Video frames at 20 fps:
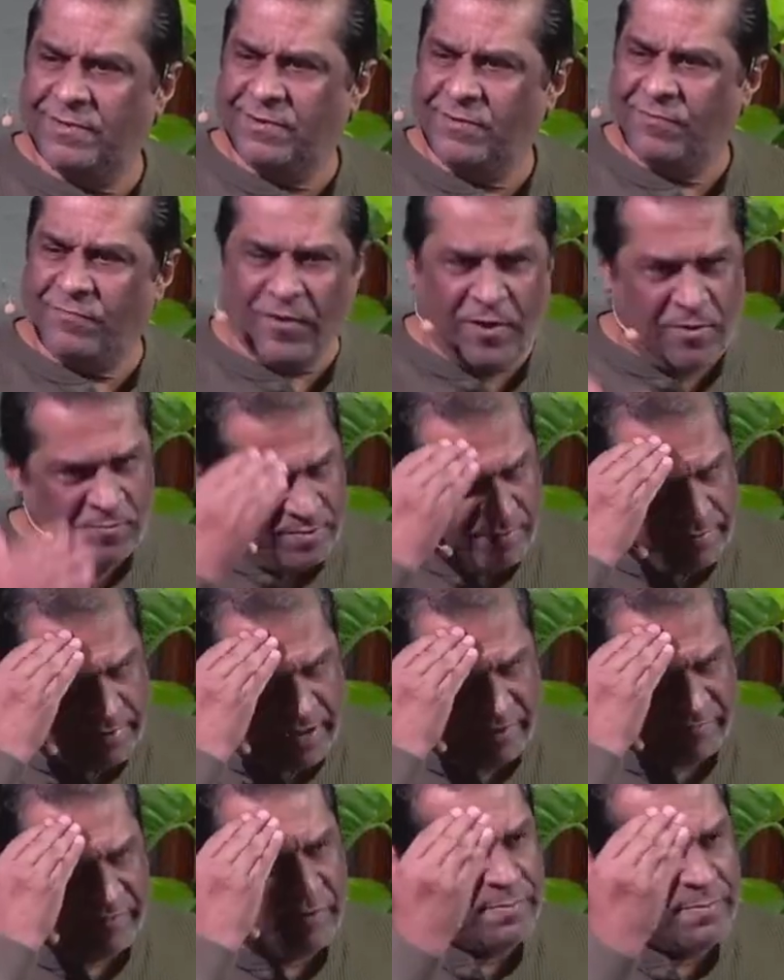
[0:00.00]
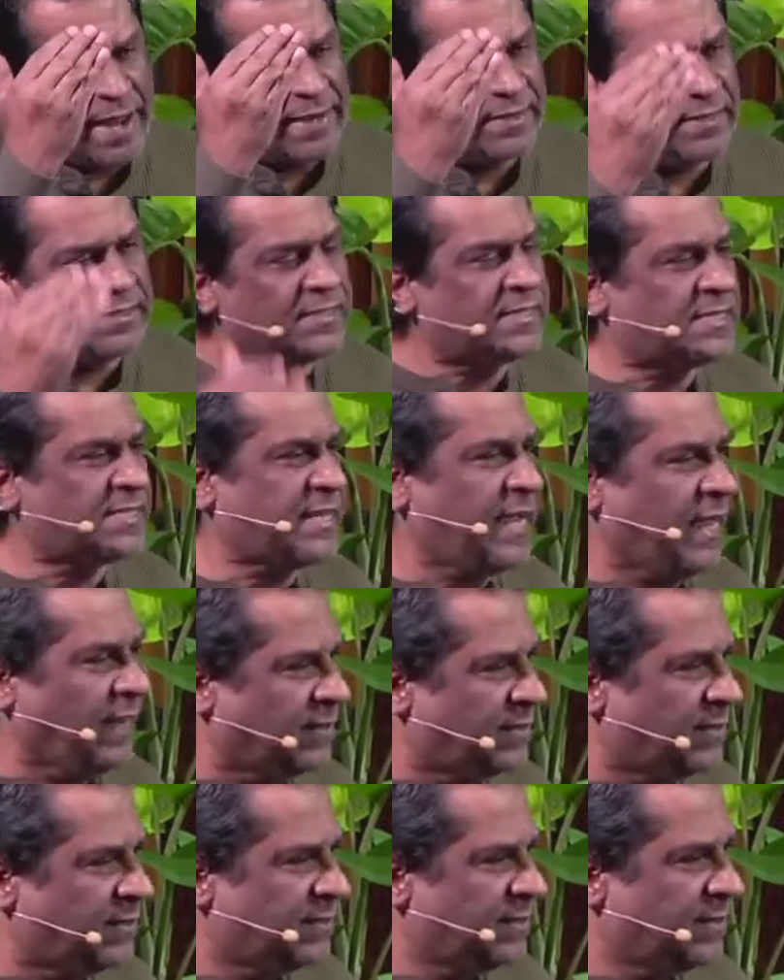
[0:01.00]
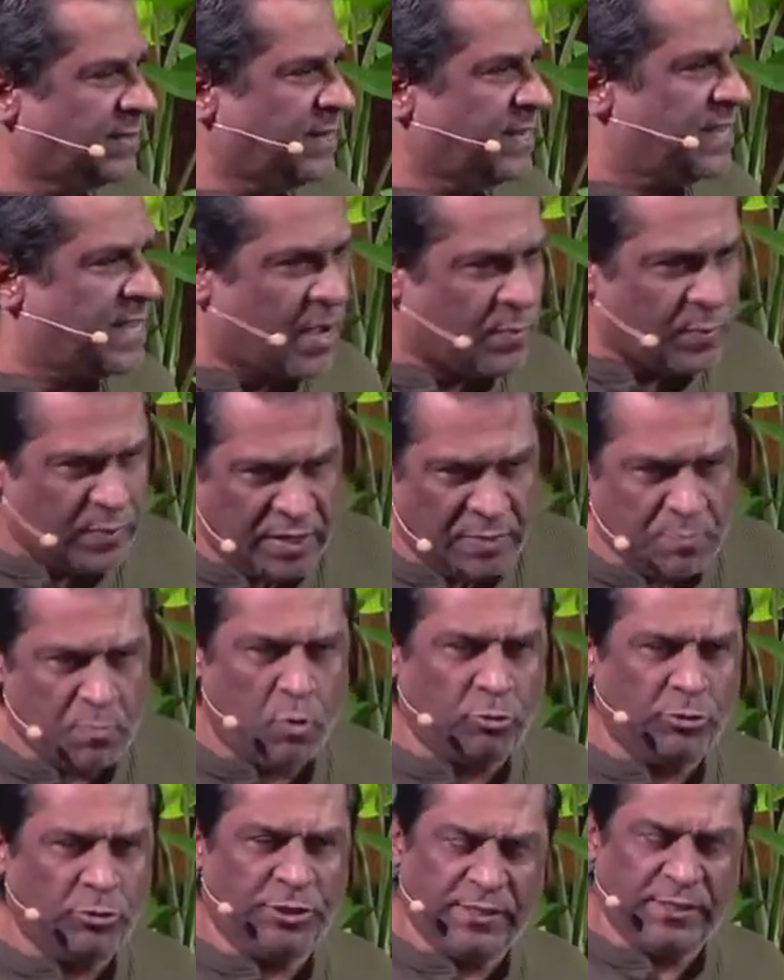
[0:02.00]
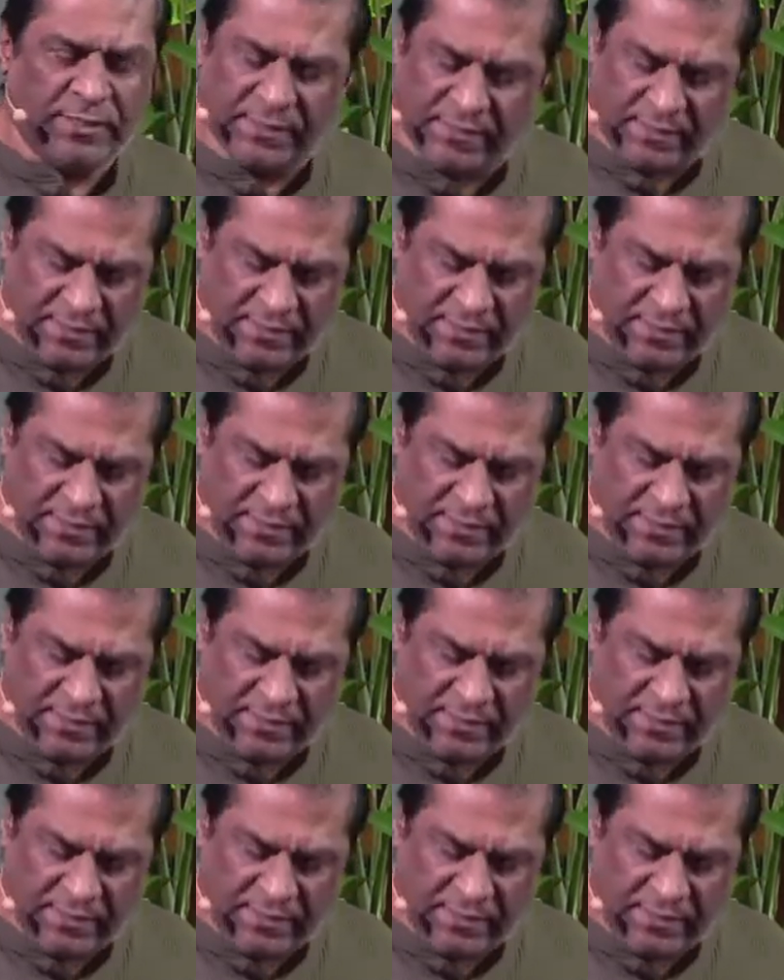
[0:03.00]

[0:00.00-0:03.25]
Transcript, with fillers: for our mental state, our emotions.